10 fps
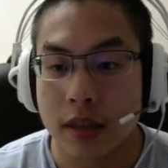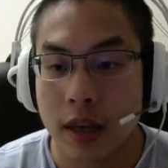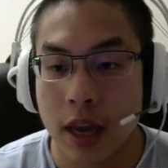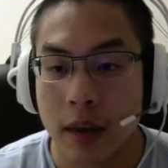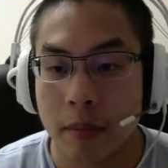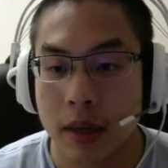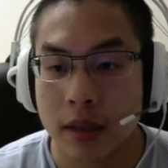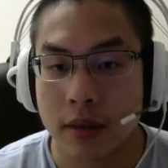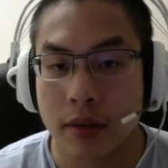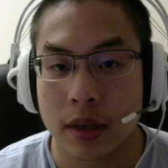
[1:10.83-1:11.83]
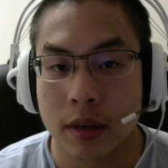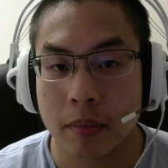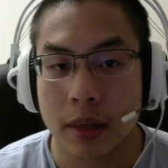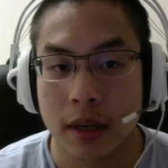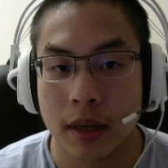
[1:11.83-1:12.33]
game is going to
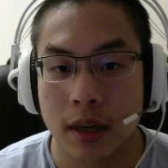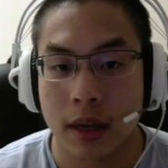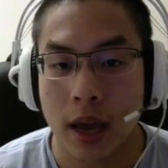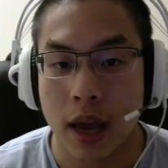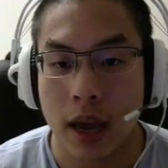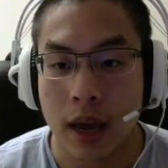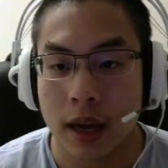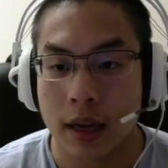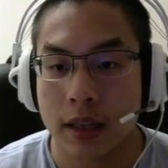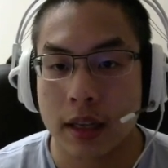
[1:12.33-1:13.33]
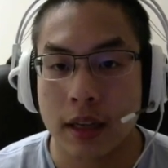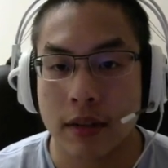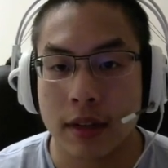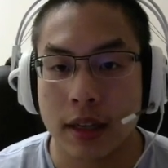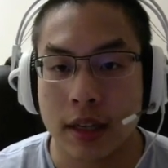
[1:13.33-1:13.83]
be a T
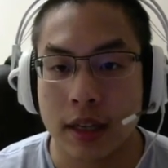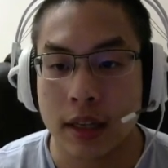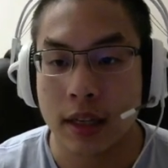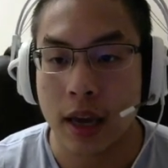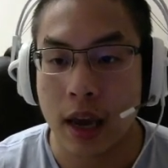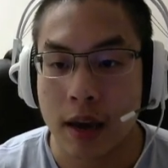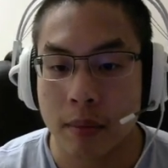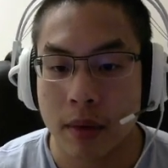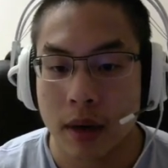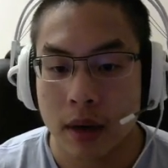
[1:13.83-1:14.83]
V T game.